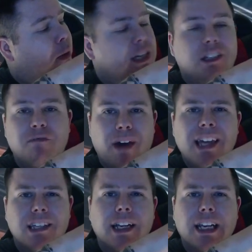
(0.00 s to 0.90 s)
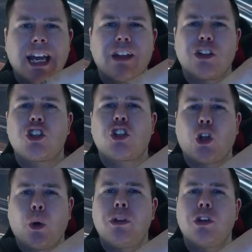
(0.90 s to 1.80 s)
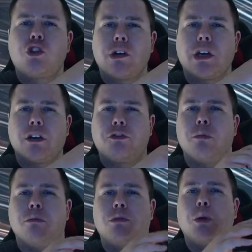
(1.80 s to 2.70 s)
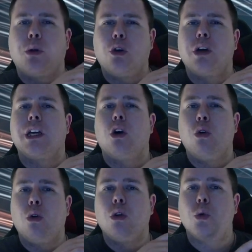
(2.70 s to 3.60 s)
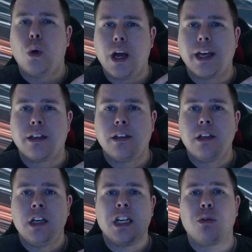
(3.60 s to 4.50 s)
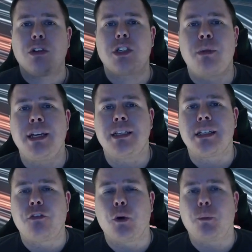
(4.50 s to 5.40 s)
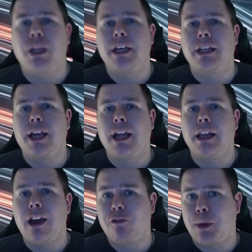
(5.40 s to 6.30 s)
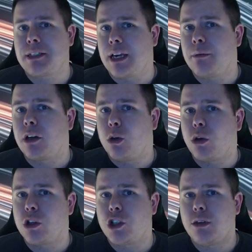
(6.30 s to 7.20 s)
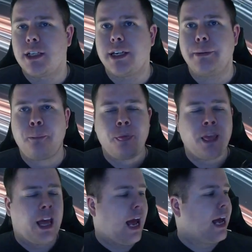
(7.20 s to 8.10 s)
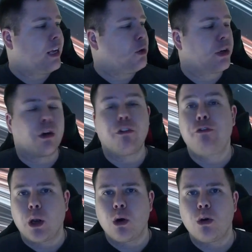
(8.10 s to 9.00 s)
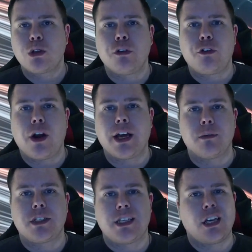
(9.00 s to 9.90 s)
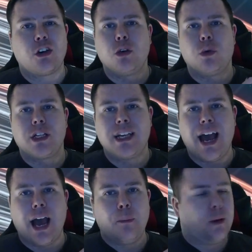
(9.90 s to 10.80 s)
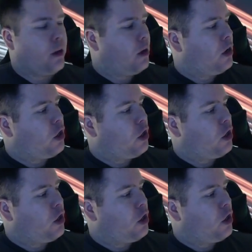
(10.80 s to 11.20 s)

piece of metal in here that's stopping the trigger from deploying all the way. Now what this means is if you're playing an FPS game like Call of Duty and you want to go full auto for argument's sake, or you want to tap,